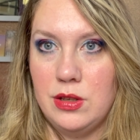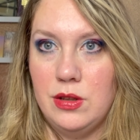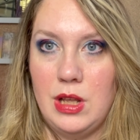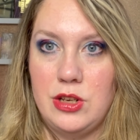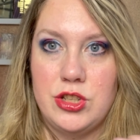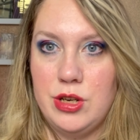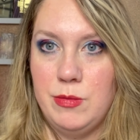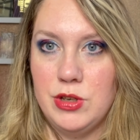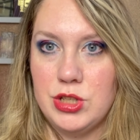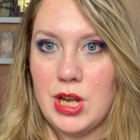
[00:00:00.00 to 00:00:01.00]
like
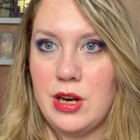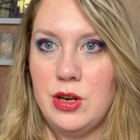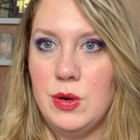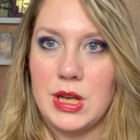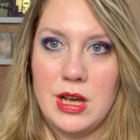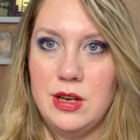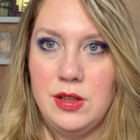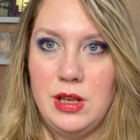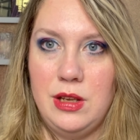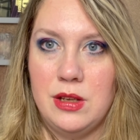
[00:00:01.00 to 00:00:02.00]
shimmer shadow, it kind of
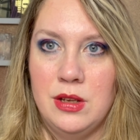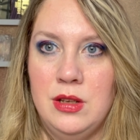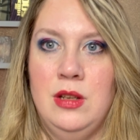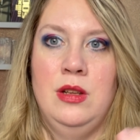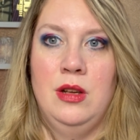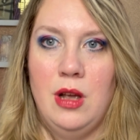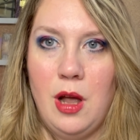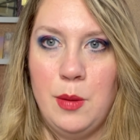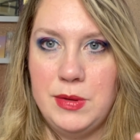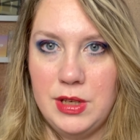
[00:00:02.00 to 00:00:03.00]
like
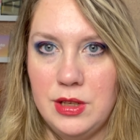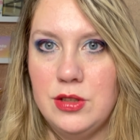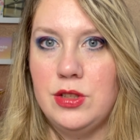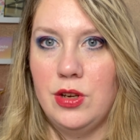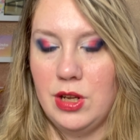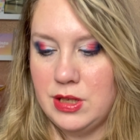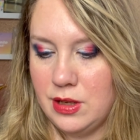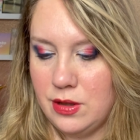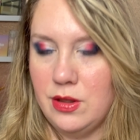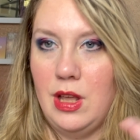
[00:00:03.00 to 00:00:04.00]
upped it and took it
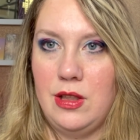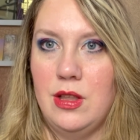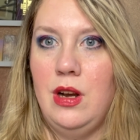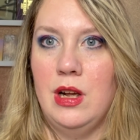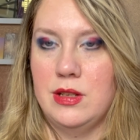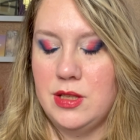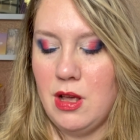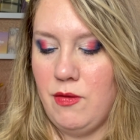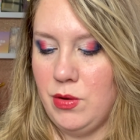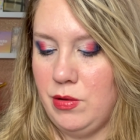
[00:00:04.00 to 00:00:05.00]
to like the next
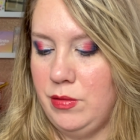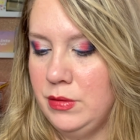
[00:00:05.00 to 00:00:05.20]
level.